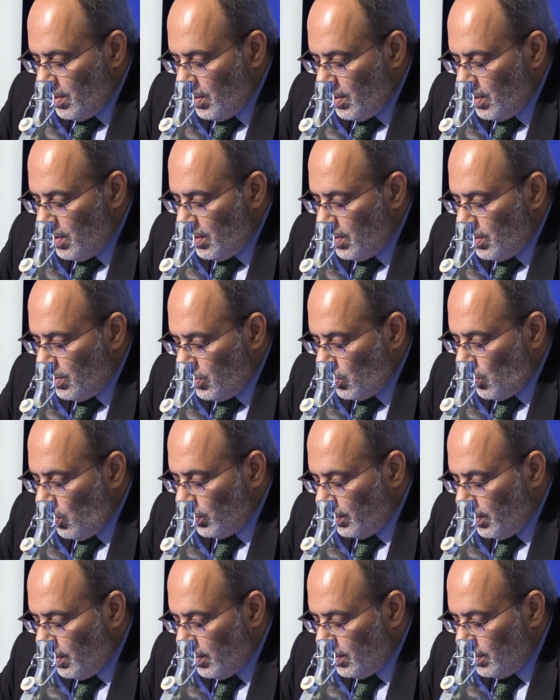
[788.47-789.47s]
uh,
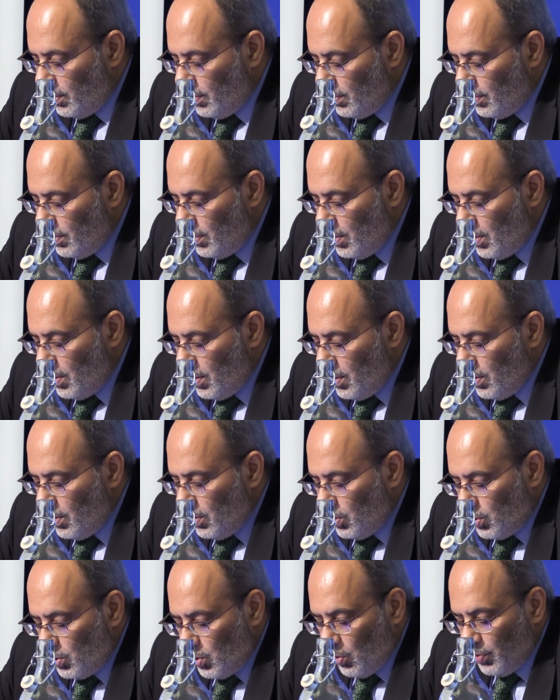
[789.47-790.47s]
Scotland
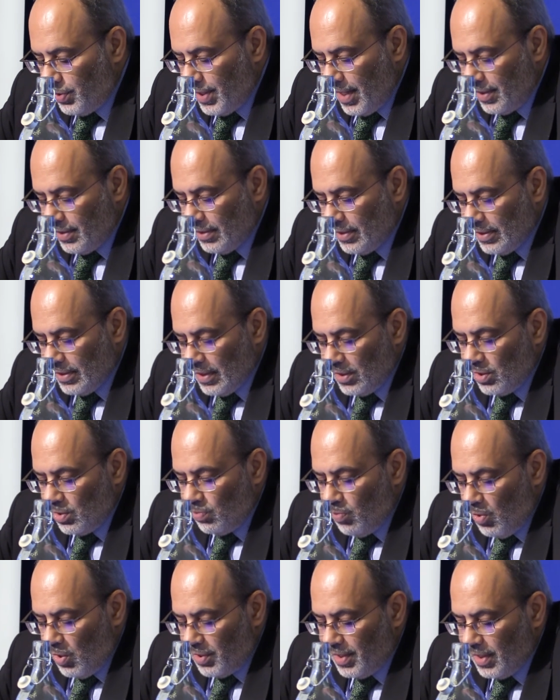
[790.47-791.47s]
show that
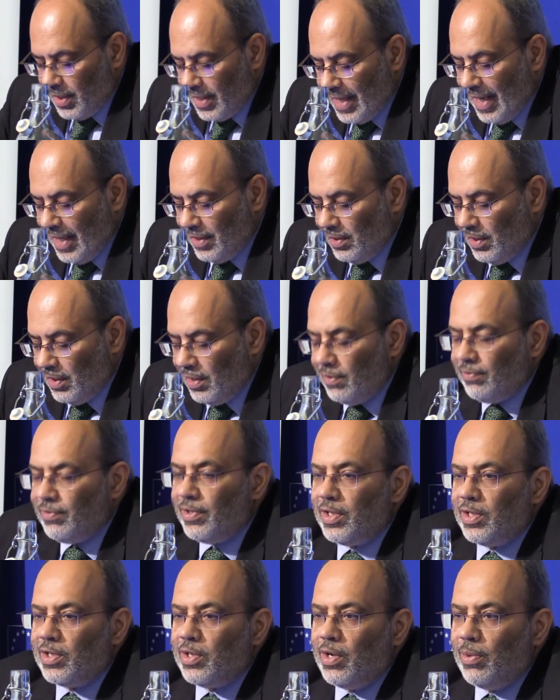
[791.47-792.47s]
such model can
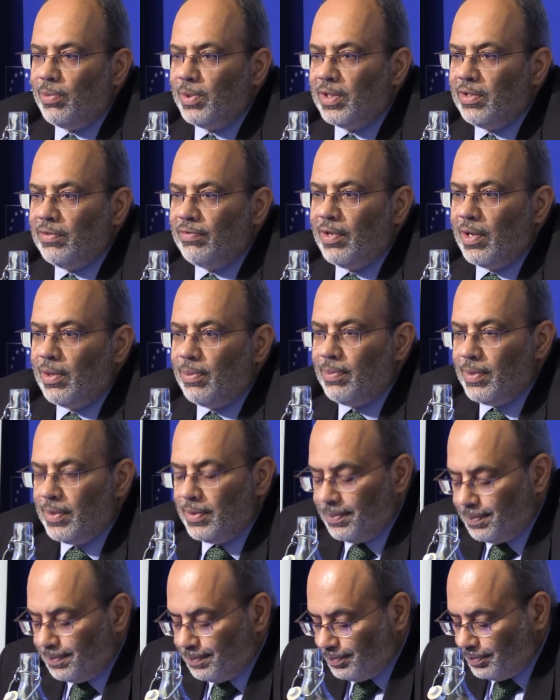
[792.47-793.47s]
deliver economic
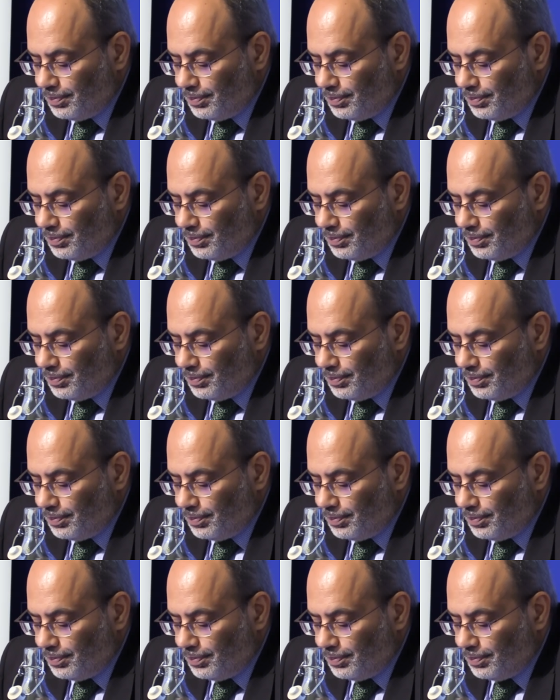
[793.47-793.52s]
development.